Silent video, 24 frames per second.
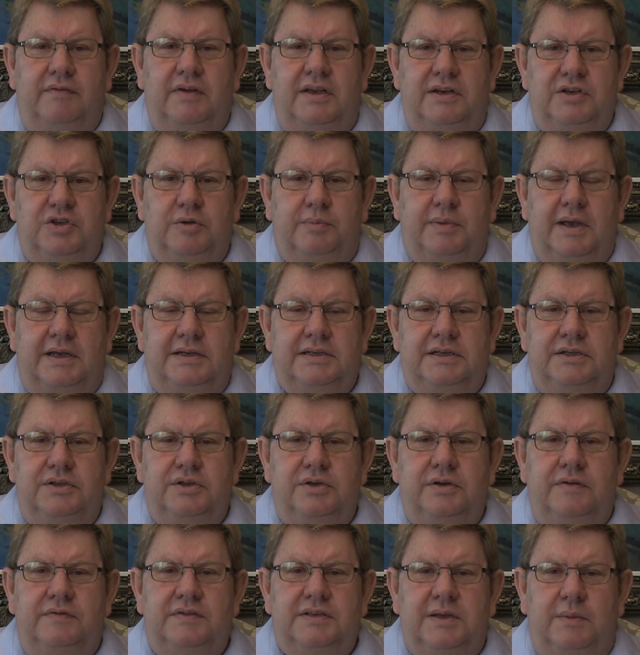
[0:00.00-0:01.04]
intubating
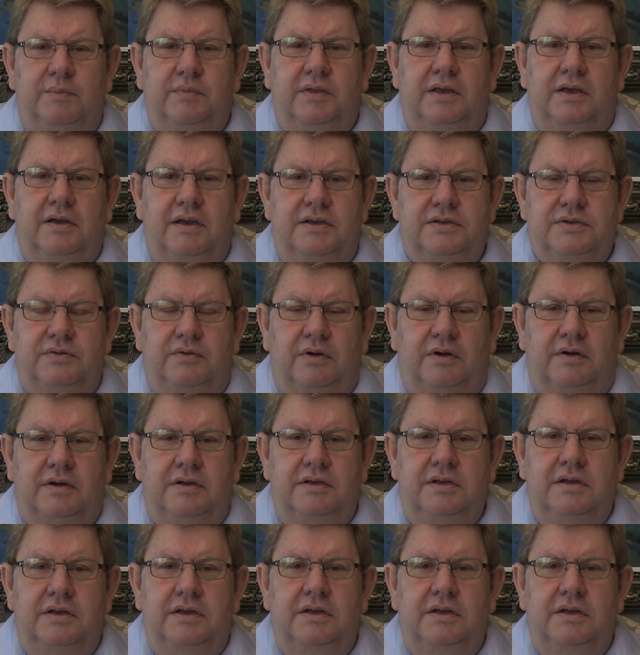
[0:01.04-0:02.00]
you if something goes wrong.